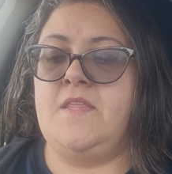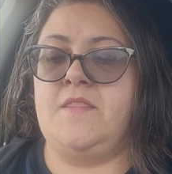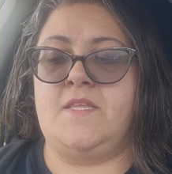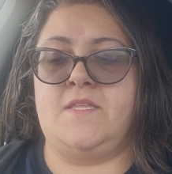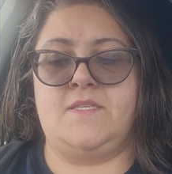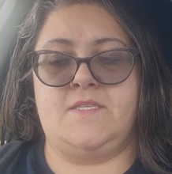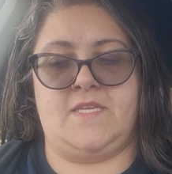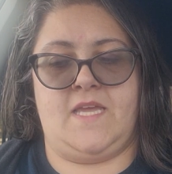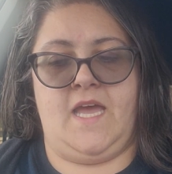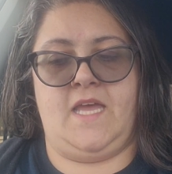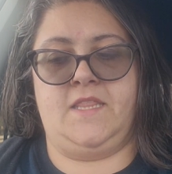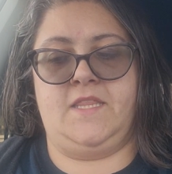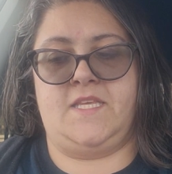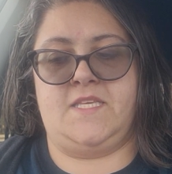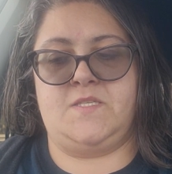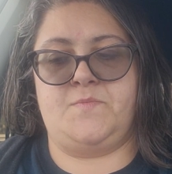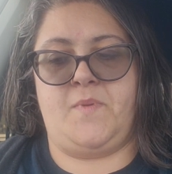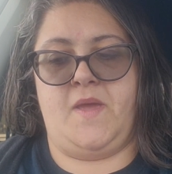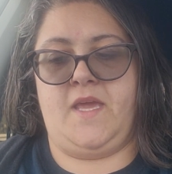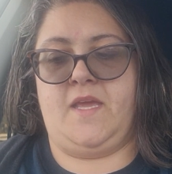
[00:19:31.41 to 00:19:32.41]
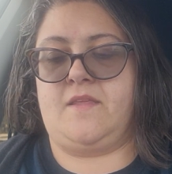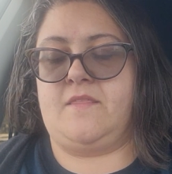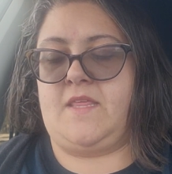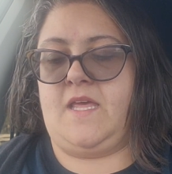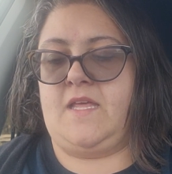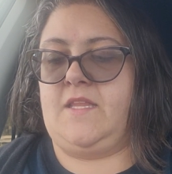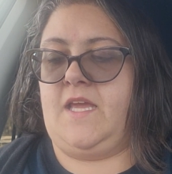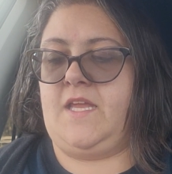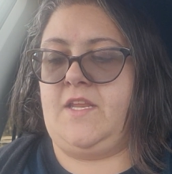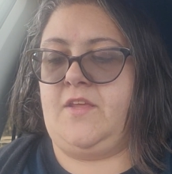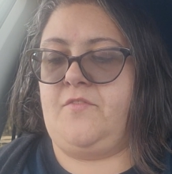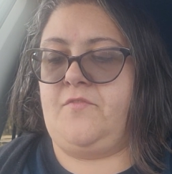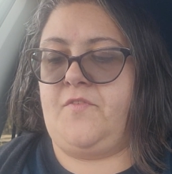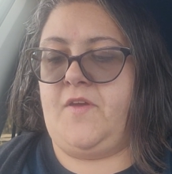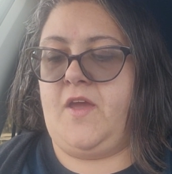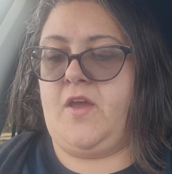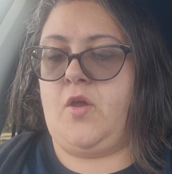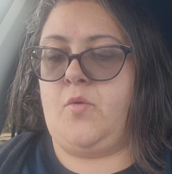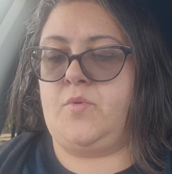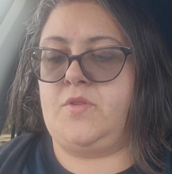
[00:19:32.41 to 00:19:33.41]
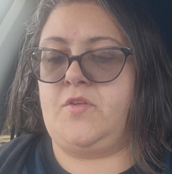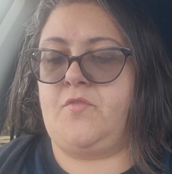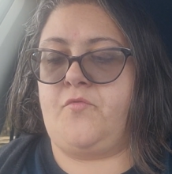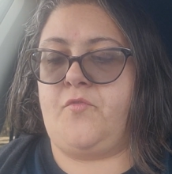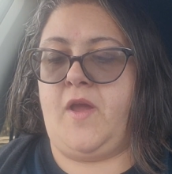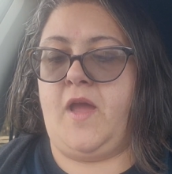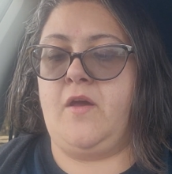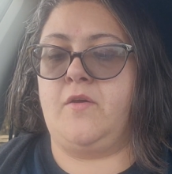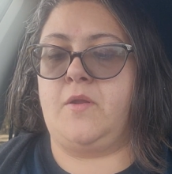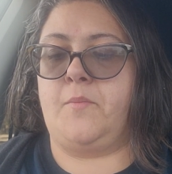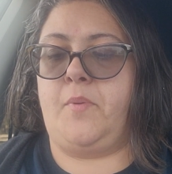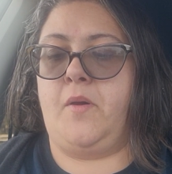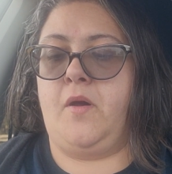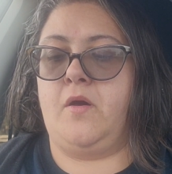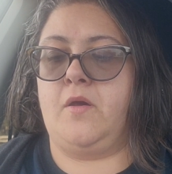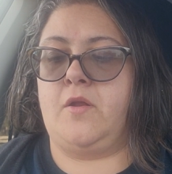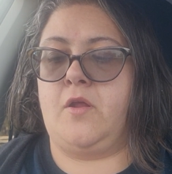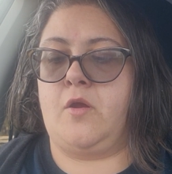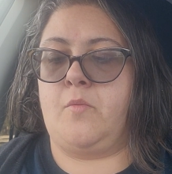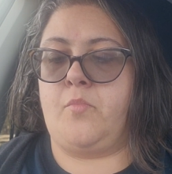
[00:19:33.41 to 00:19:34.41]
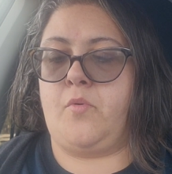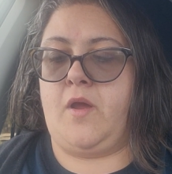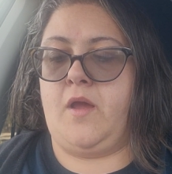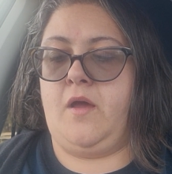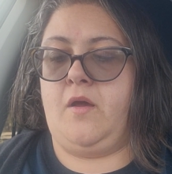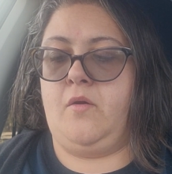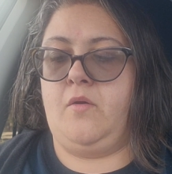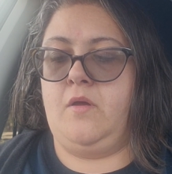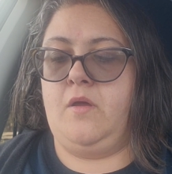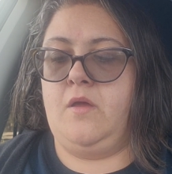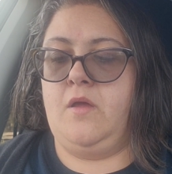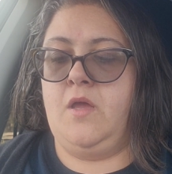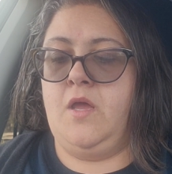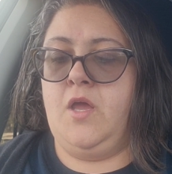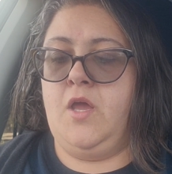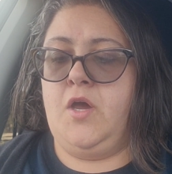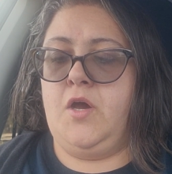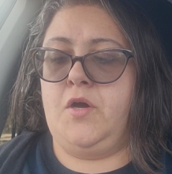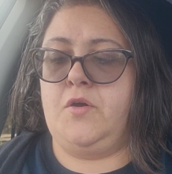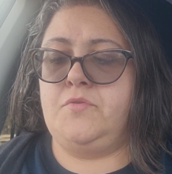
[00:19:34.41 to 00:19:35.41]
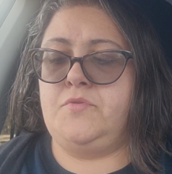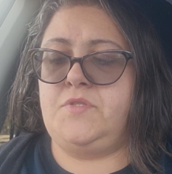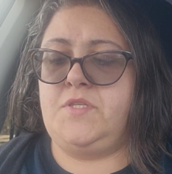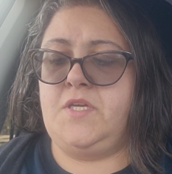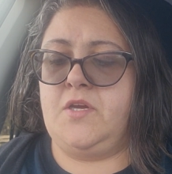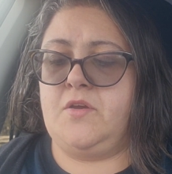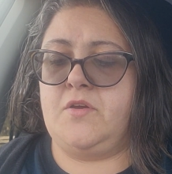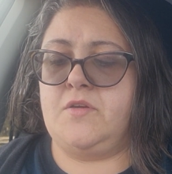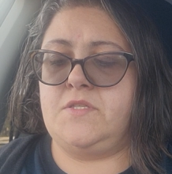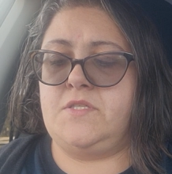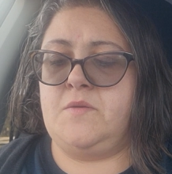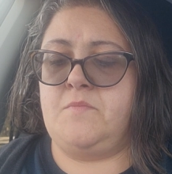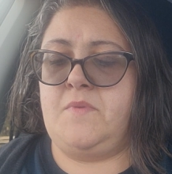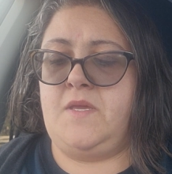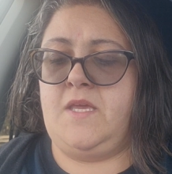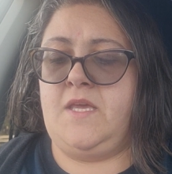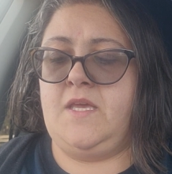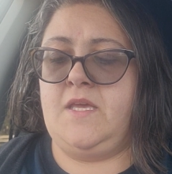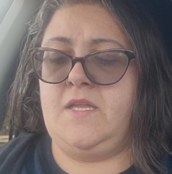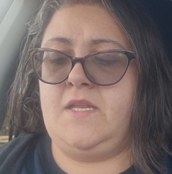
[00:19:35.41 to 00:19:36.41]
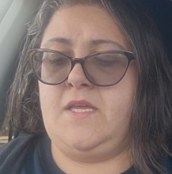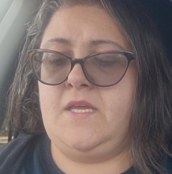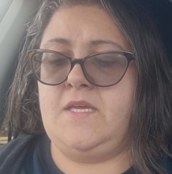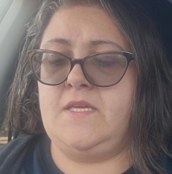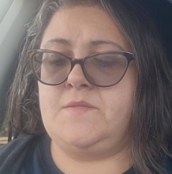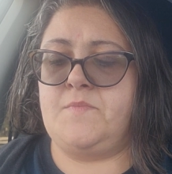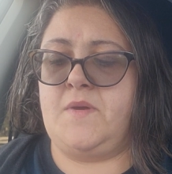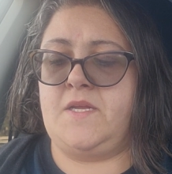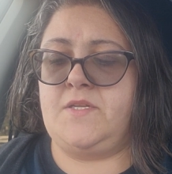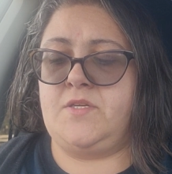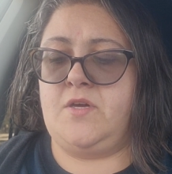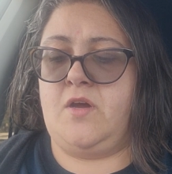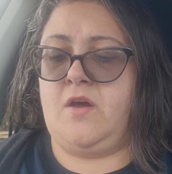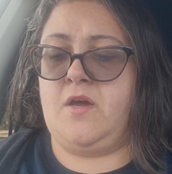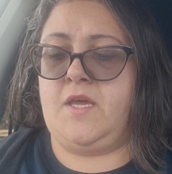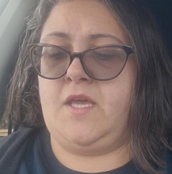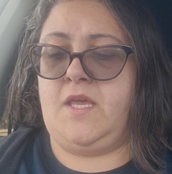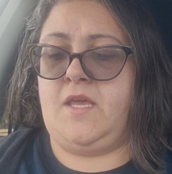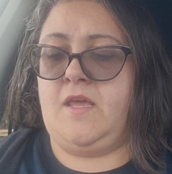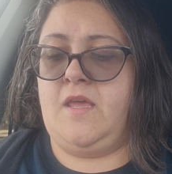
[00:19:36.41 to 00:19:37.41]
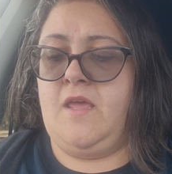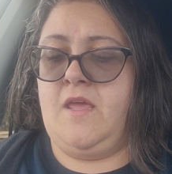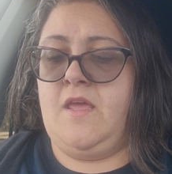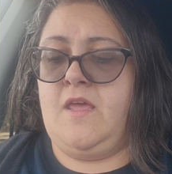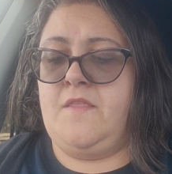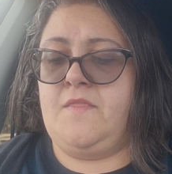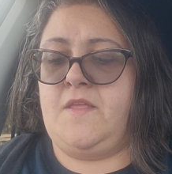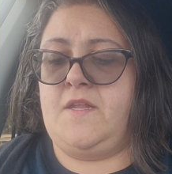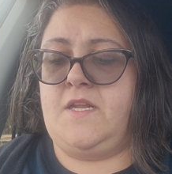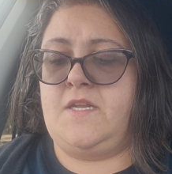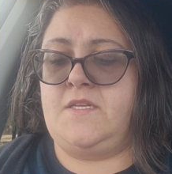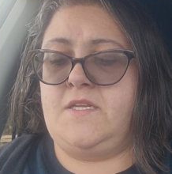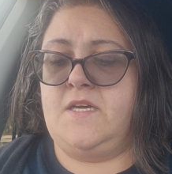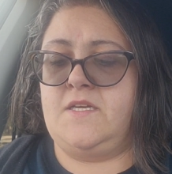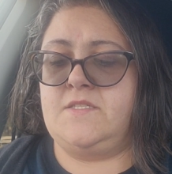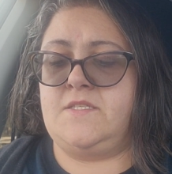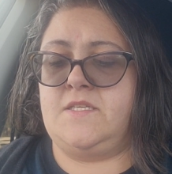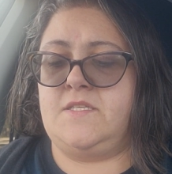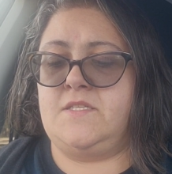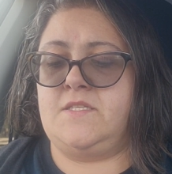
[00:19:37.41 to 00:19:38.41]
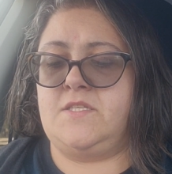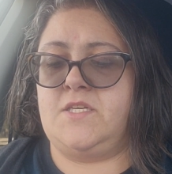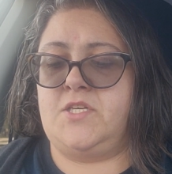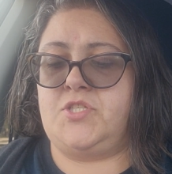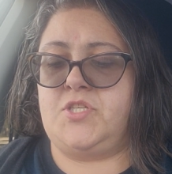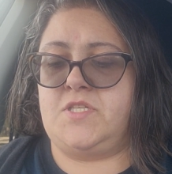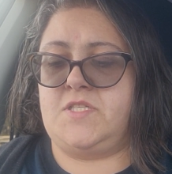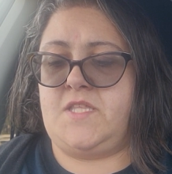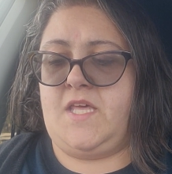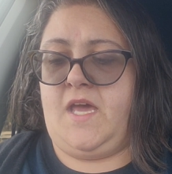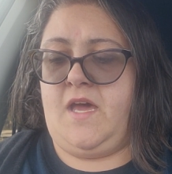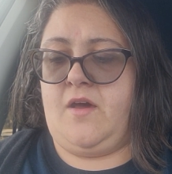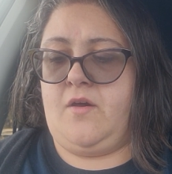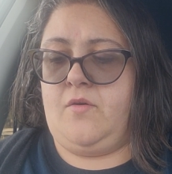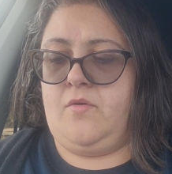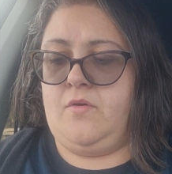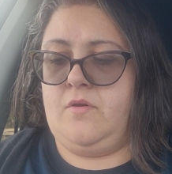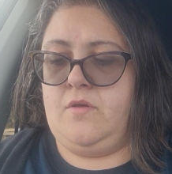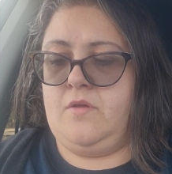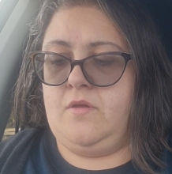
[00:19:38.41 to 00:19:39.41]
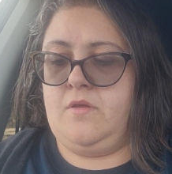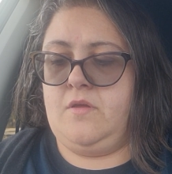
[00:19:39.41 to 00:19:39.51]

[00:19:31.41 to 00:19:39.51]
Then sadly spake that lady fair, with a frown upon her brow, O dearer to me it is, my doggie, than a dozen such as thou.